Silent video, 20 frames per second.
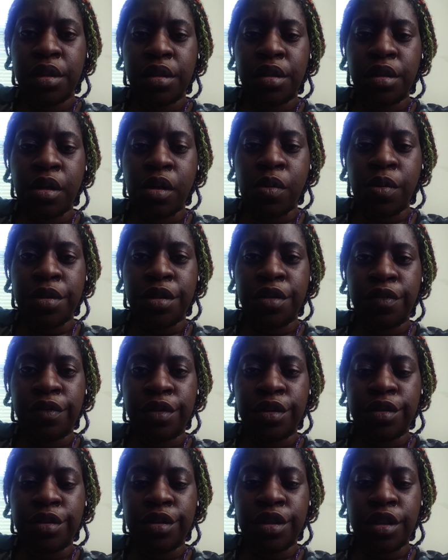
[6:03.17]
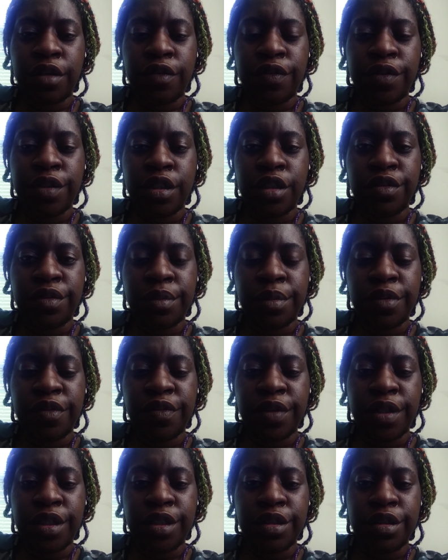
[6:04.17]
Know what the real stuff is from the
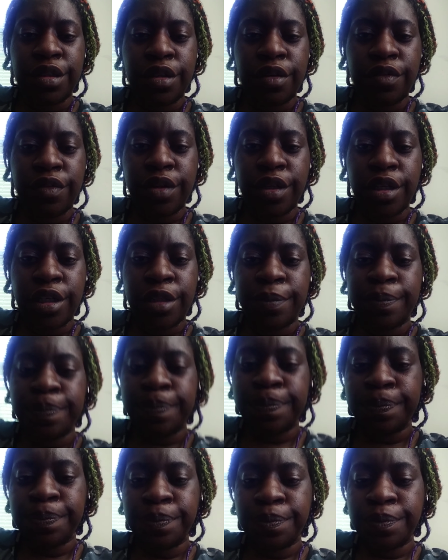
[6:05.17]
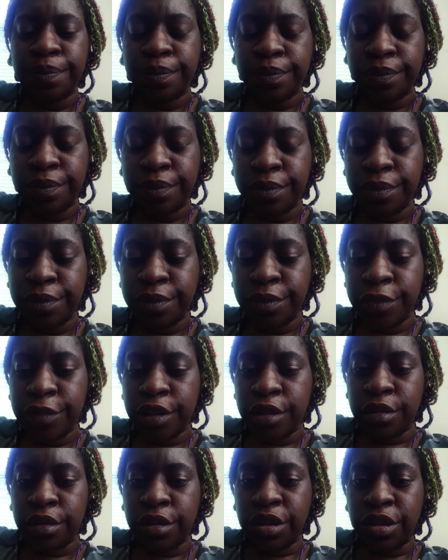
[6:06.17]
fake stuff, okay?
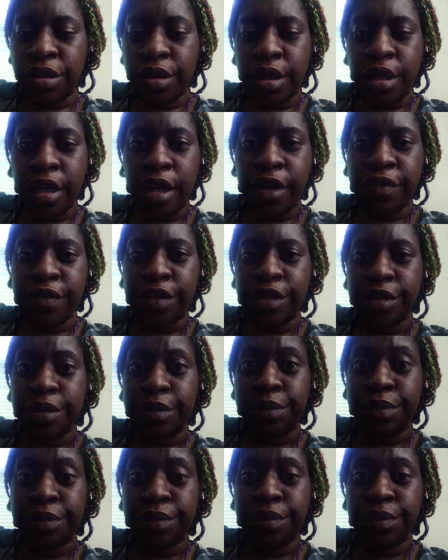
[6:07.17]
You're gonna have to.